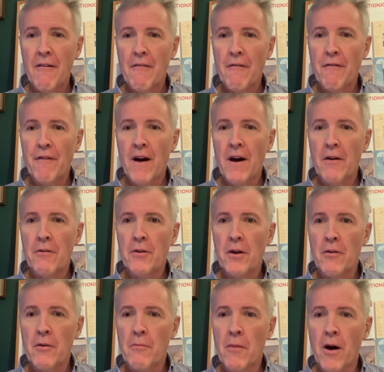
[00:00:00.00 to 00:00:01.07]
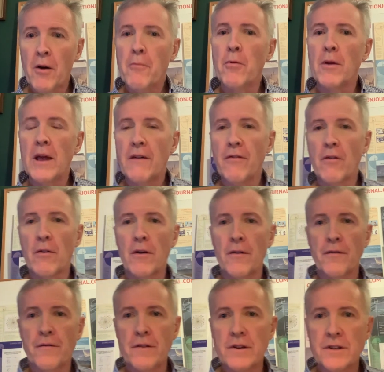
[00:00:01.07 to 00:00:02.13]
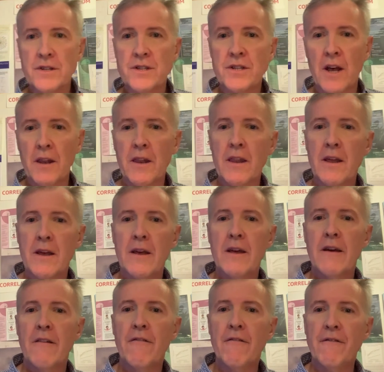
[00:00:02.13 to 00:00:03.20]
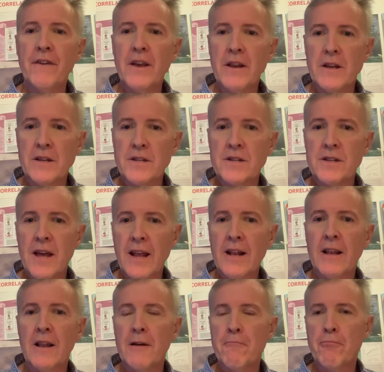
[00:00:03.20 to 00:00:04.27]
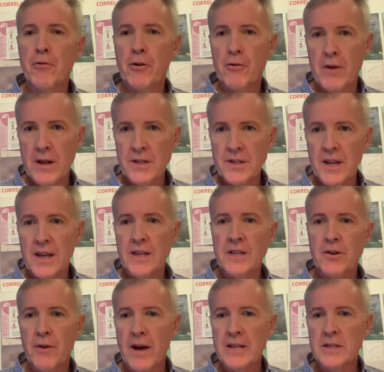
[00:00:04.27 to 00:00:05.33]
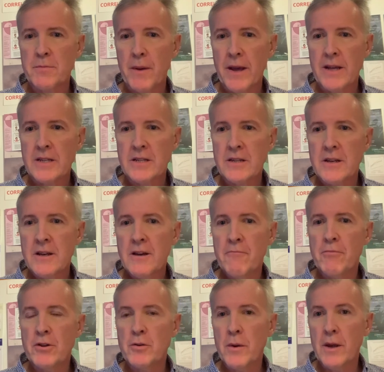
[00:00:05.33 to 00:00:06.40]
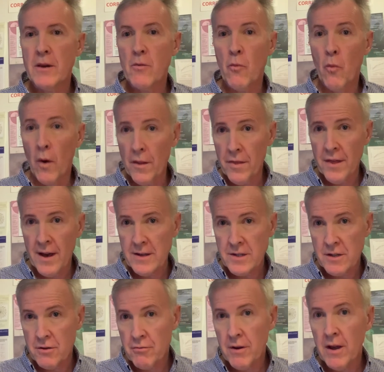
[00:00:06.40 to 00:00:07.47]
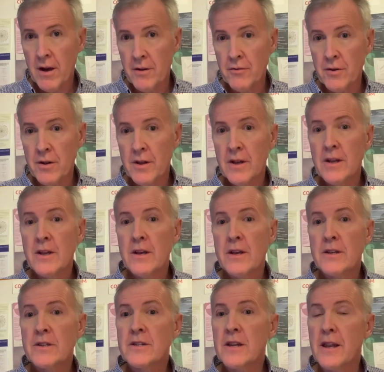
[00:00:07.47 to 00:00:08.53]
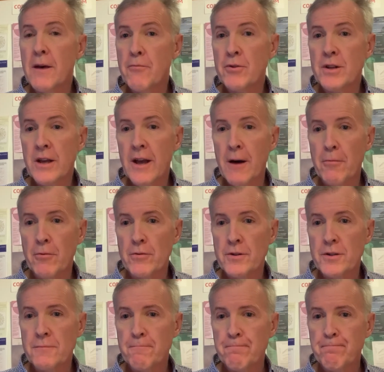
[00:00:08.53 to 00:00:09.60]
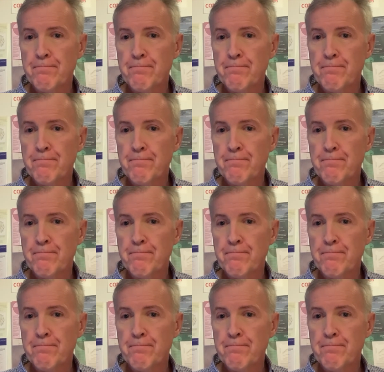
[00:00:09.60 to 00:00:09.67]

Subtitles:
found a remarkable level of Sun-Venus natal and progressed interaspects between 1,300 celebrity couples.